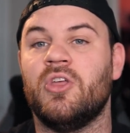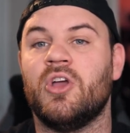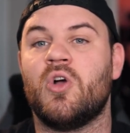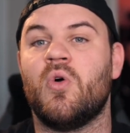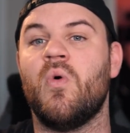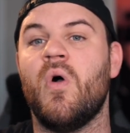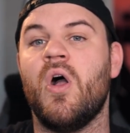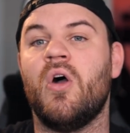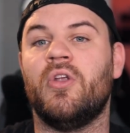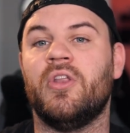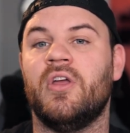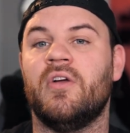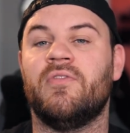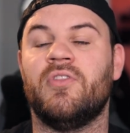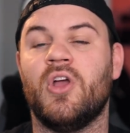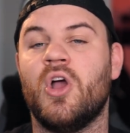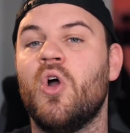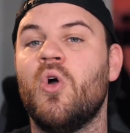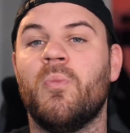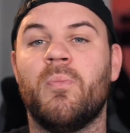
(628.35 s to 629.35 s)
quality of
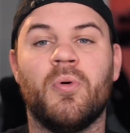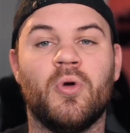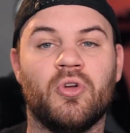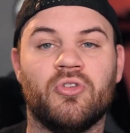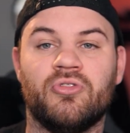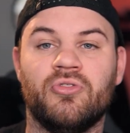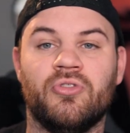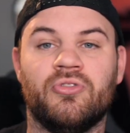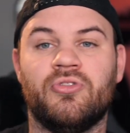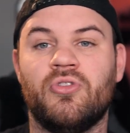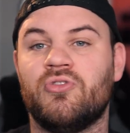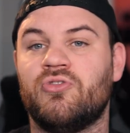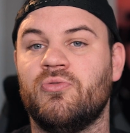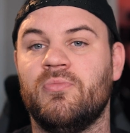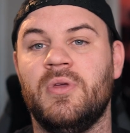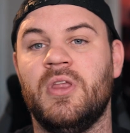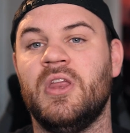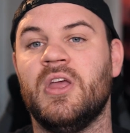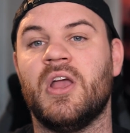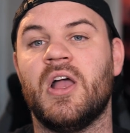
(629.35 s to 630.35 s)
their own personal social
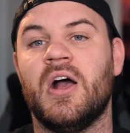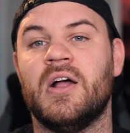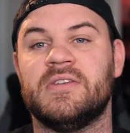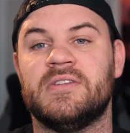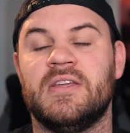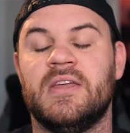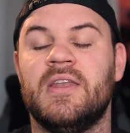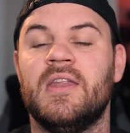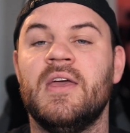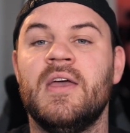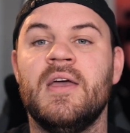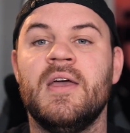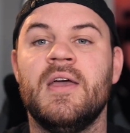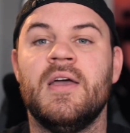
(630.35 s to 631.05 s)
media content.